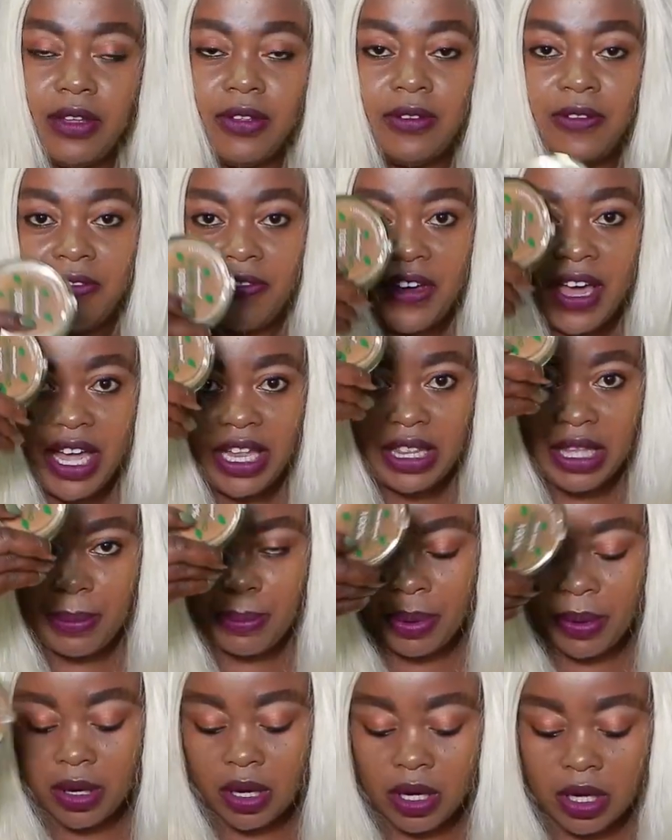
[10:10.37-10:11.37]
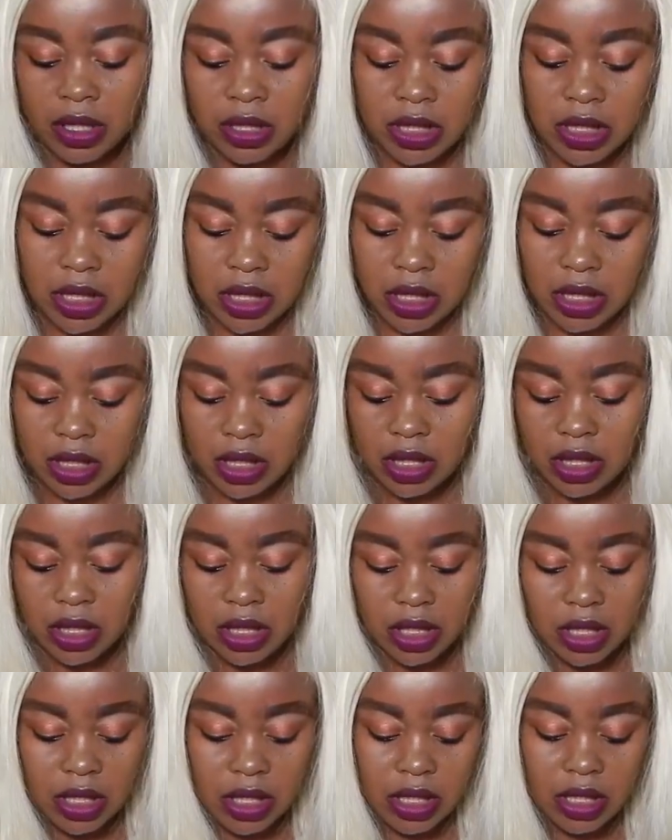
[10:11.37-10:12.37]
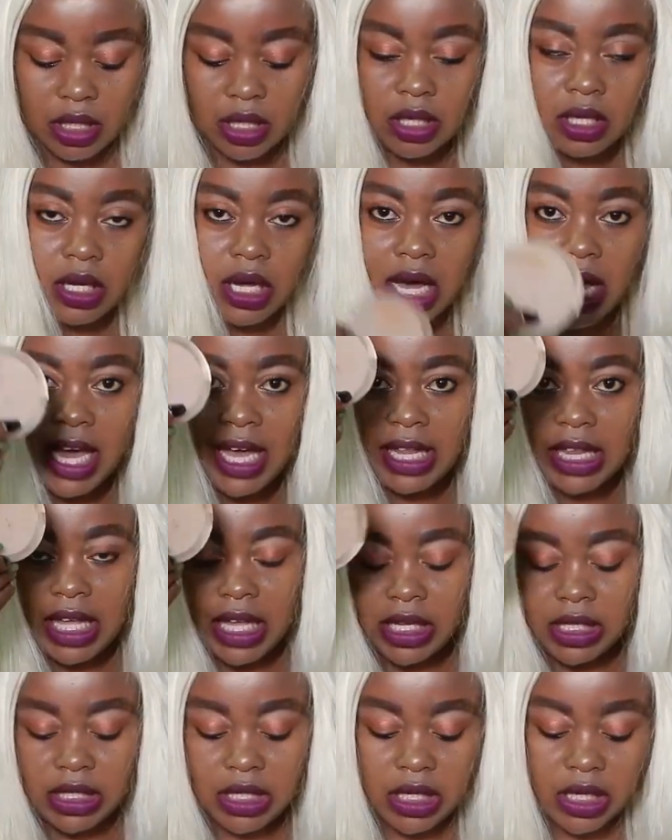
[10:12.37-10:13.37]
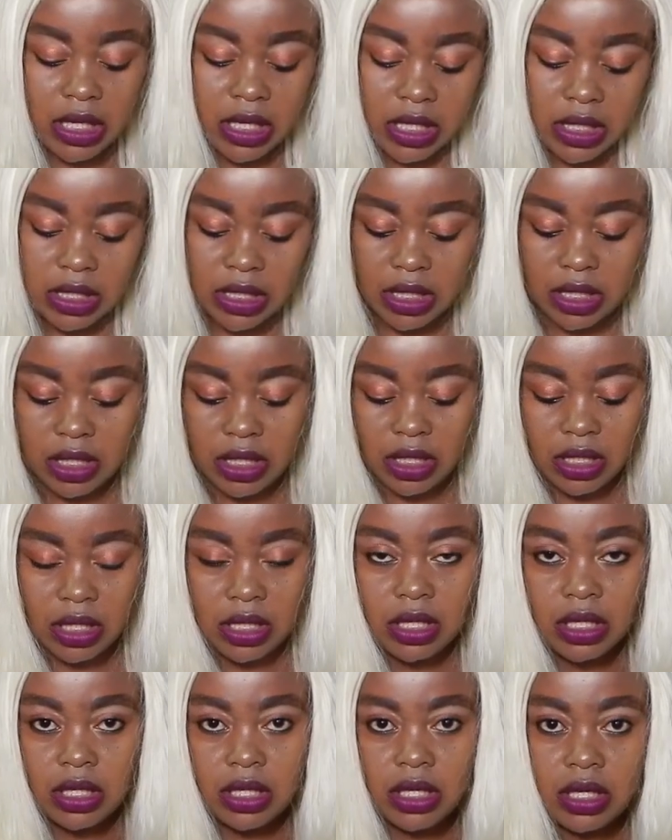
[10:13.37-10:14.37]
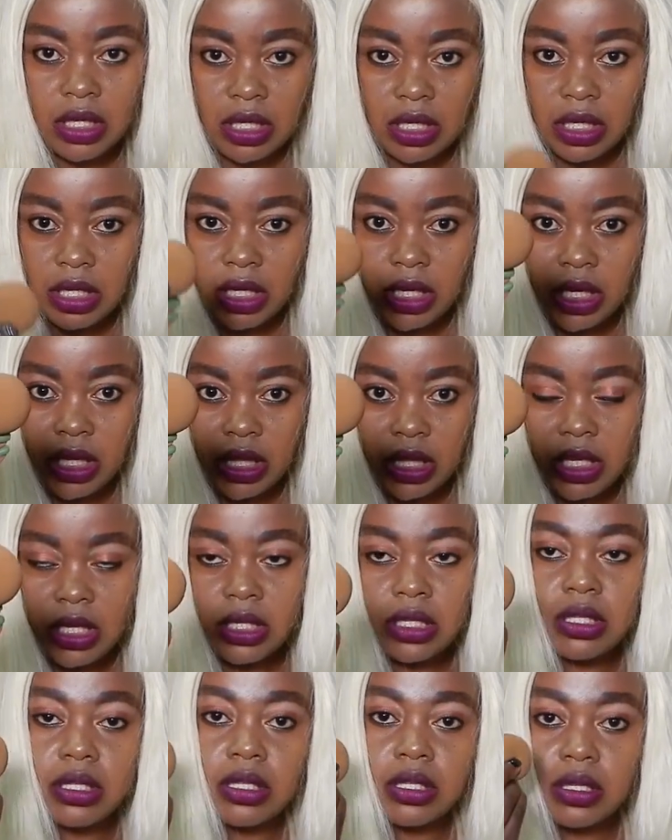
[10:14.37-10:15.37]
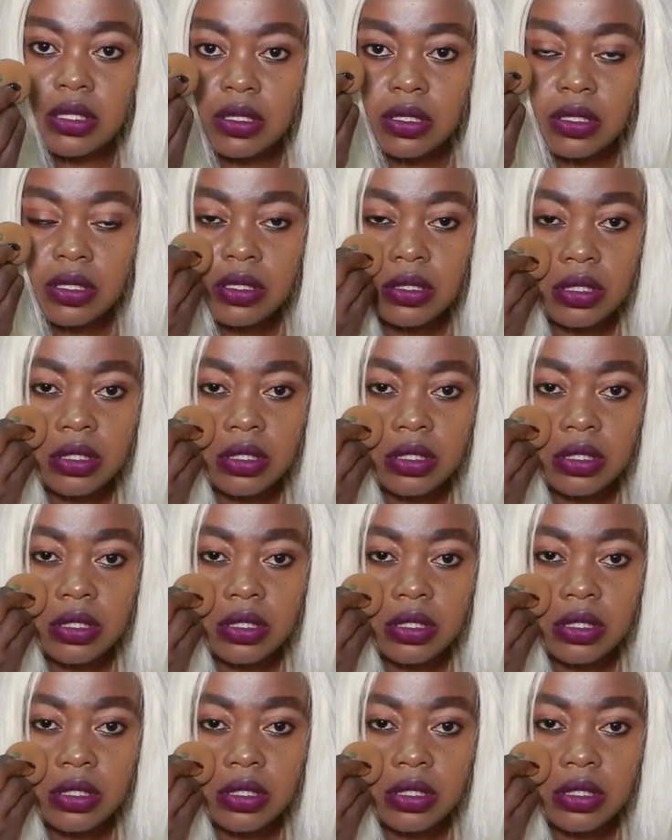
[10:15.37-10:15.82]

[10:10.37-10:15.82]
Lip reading: You'll find the pods, highlighter, and this.